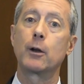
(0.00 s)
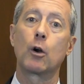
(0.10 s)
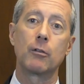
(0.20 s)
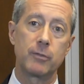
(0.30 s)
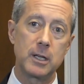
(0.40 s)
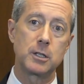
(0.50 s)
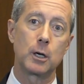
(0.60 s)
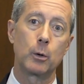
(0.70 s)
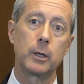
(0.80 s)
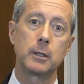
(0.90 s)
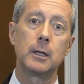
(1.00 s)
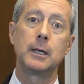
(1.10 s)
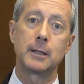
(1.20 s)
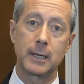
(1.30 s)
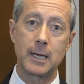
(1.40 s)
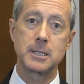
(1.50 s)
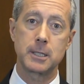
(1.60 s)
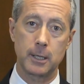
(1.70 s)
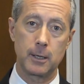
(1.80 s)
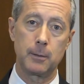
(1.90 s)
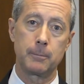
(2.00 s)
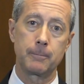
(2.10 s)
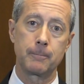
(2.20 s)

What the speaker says: or veto it in the days to come.